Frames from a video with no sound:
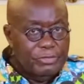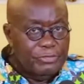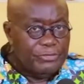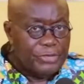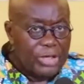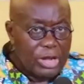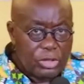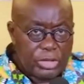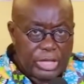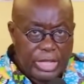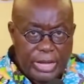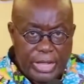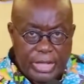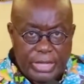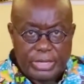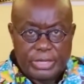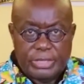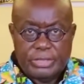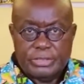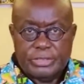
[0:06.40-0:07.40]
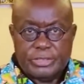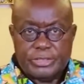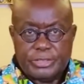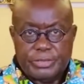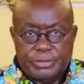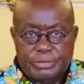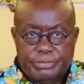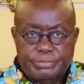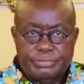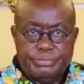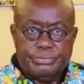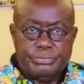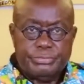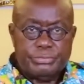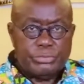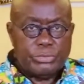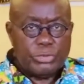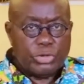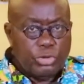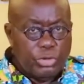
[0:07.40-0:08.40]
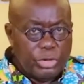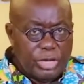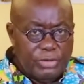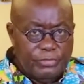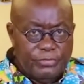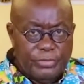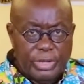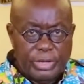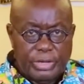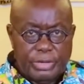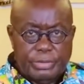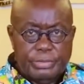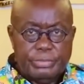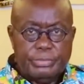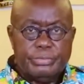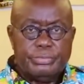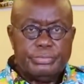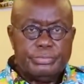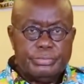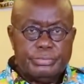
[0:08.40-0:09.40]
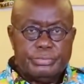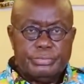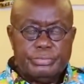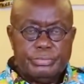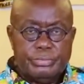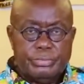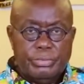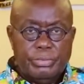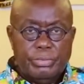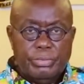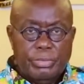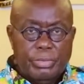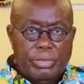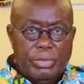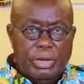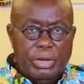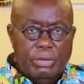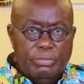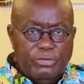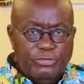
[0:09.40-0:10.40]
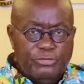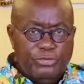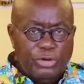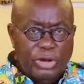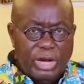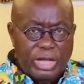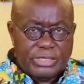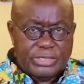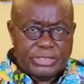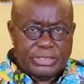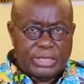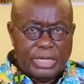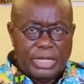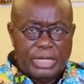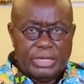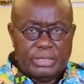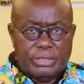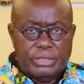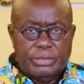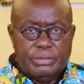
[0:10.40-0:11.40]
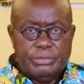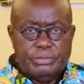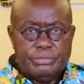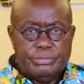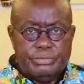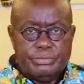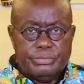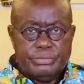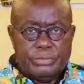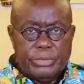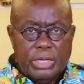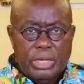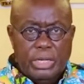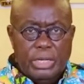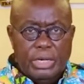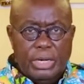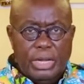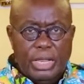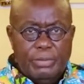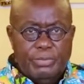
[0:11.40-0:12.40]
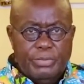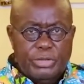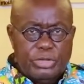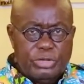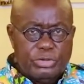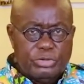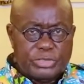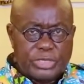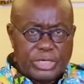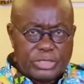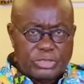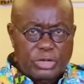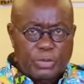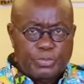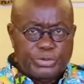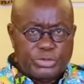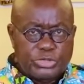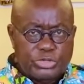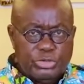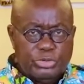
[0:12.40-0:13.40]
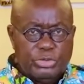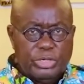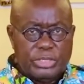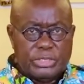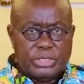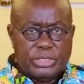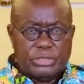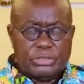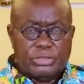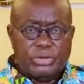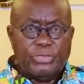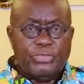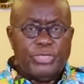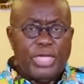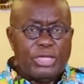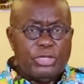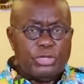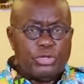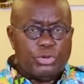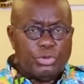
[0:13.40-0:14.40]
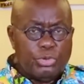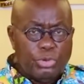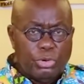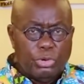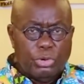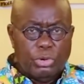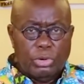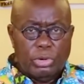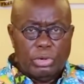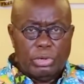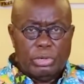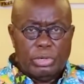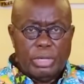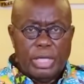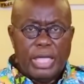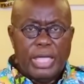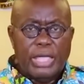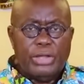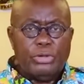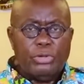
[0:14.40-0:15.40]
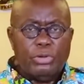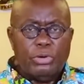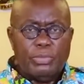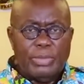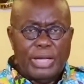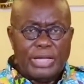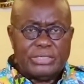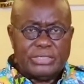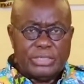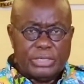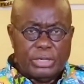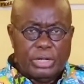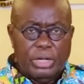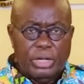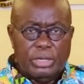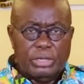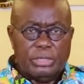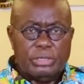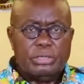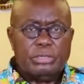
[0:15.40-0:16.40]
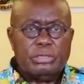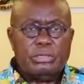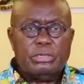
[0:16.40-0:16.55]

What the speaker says: Fellow Ghanaians, good evening. Before I start, let me use this opportunity to thank you all and Almighty God